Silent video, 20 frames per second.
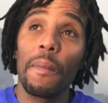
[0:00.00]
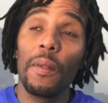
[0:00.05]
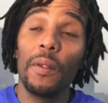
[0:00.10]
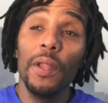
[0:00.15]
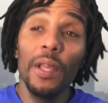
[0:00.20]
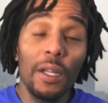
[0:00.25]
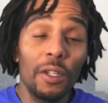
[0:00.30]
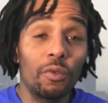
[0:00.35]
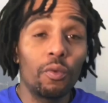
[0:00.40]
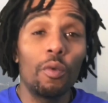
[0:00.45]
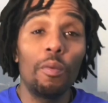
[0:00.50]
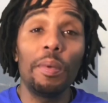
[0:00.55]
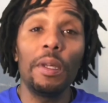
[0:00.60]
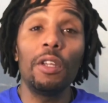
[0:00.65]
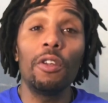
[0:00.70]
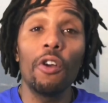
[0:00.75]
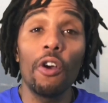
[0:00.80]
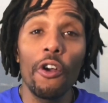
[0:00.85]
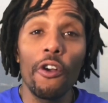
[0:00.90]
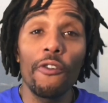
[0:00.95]
Niggas will be
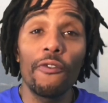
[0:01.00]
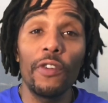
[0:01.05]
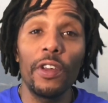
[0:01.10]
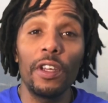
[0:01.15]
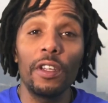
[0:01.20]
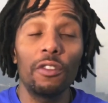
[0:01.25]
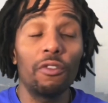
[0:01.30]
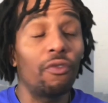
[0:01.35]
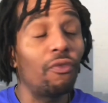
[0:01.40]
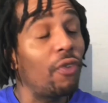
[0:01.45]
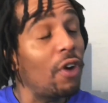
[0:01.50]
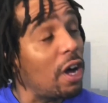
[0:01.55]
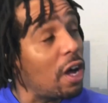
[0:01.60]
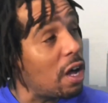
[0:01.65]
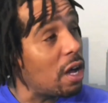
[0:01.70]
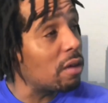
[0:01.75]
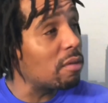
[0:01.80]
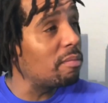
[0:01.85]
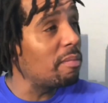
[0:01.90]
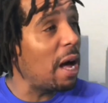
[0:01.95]
nervous.
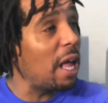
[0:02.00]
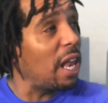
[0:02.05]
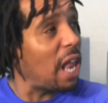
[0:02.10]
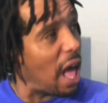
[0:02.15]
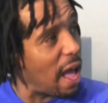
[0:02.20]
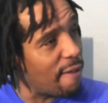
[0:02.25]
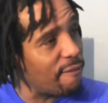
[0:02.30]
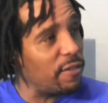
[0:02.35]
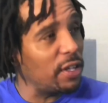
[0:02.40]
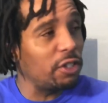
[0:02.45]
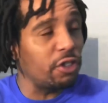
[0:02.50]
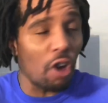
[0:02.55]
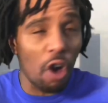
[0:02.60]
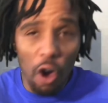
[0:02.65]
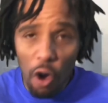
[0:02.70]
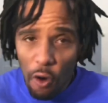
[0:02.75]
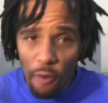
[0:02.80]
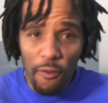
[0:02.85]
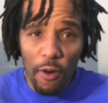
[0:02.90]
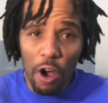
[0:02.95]
Fuck. My life is
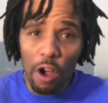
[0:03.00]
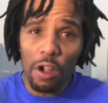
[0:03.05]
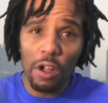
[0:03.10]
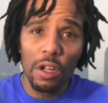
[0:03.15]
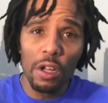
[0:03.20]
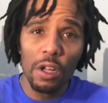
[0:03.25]
over.